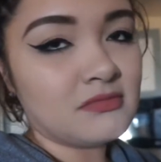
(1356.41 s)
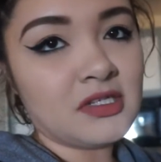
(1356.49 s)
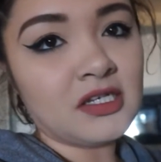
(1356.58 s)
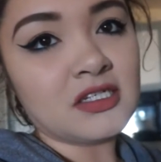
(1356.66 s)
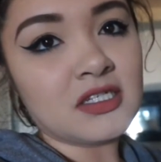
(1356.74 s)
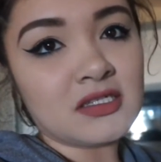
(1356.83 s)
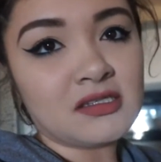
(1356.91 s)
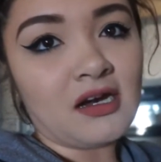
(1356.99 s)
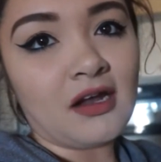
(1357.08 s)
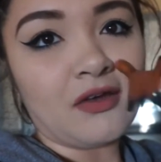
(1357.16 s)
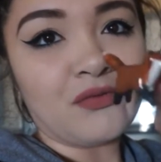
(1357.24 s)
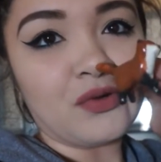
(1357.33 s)
I just
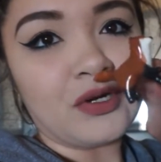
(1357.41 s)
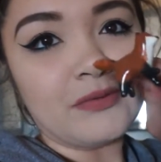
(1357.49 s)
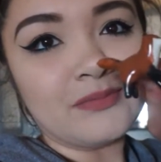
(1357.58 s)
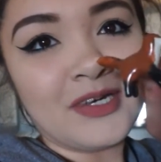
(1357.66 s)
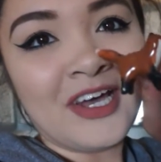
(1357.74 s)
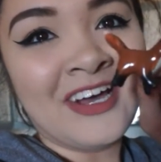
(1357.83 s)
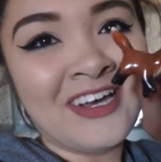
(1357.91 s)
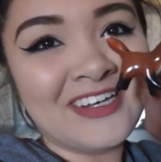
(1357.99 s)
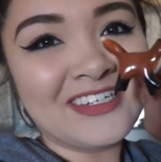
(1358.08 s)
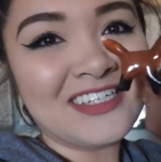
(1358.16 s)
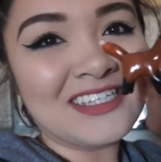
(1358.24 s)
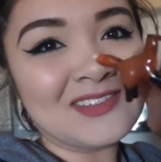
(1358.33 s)
got it for him.
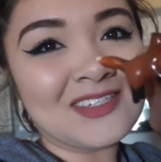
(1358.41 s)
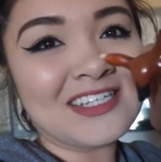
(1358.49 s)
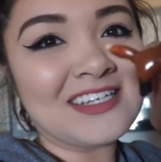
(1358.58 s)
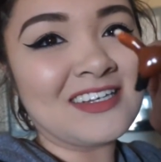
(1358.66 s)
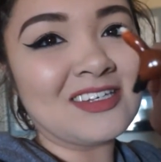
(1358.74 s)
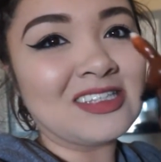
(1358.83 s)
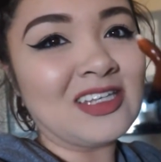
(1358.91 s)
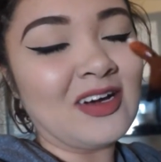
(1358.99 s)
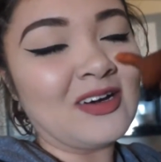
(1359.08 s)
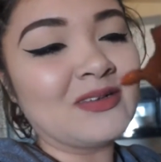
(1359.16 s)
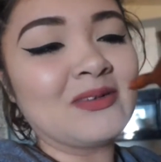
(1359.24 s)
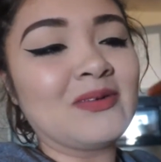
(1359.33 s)
It's really cute though.
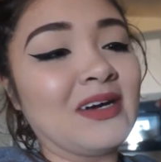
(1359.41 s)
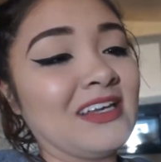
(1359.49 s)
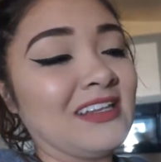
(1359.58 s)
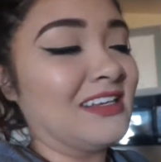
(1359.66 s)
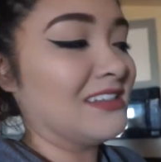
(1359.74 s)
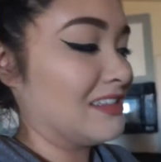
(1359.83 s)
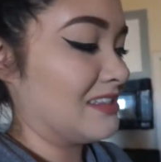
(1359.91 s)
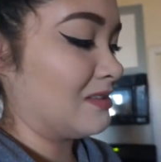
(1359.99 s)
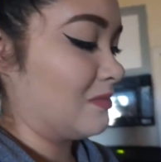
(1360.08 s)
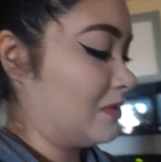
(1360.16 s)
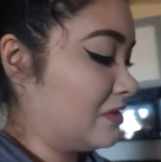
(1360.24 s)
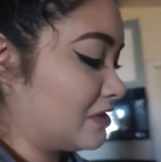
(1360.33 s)
I don't know why he likes it
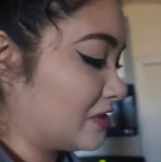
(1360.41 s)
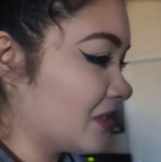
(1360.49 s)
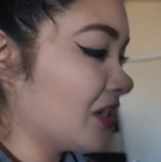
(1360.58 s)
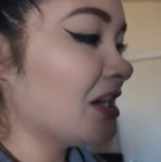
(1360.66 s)
so much.